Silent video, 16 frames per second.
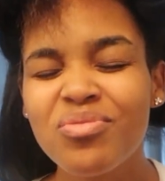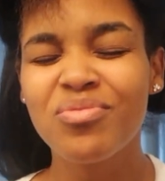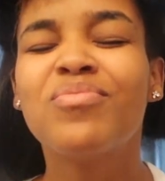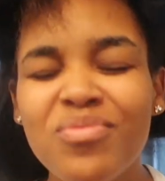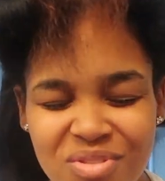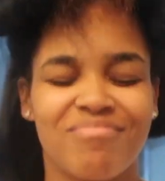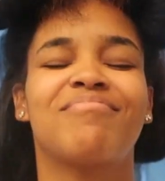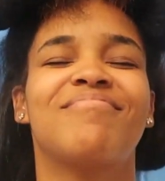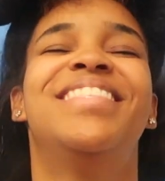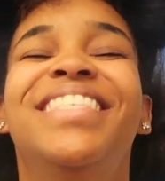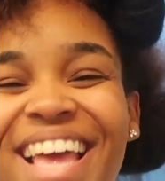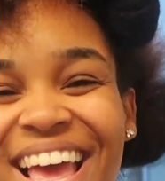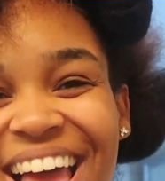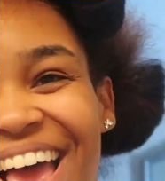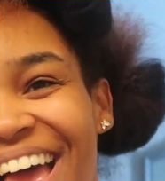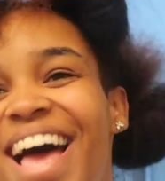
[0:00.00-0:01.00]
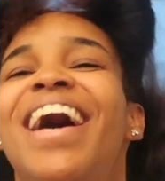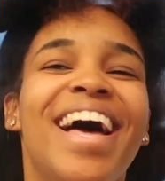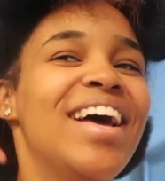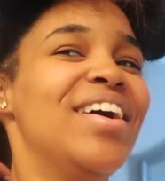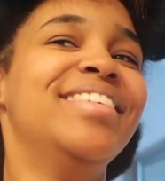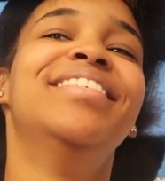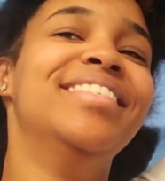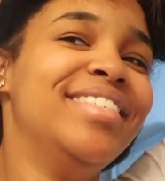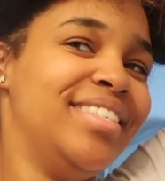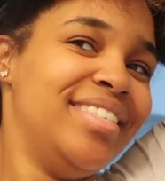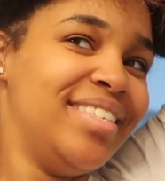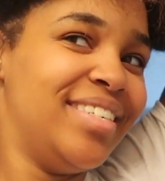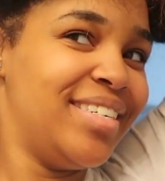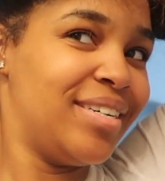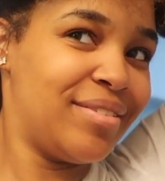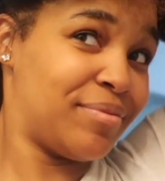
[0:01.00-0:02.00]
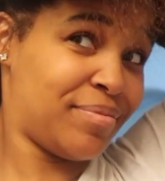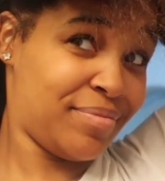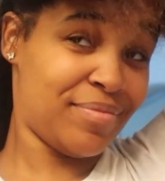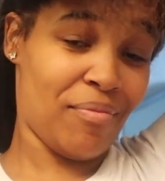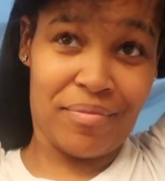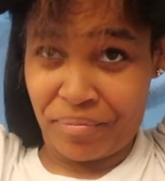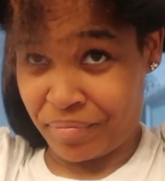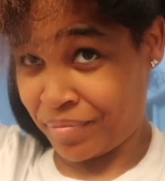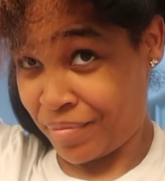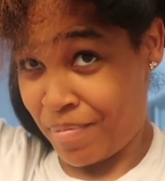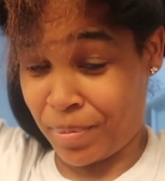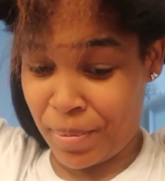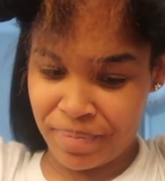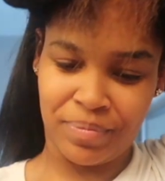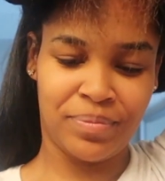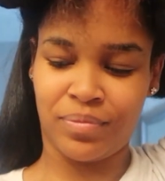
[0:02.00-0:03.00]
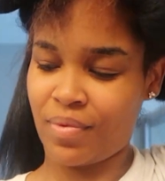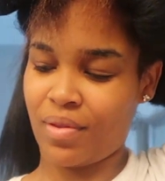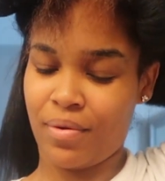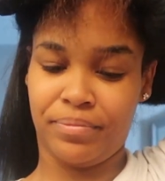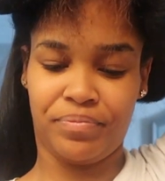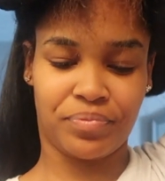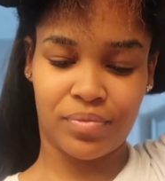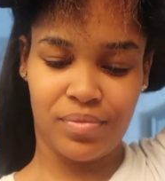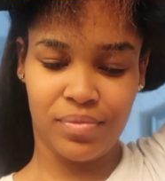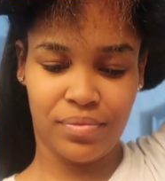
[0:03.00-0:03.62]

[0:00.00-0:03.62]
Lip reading: So I had a singing break right there.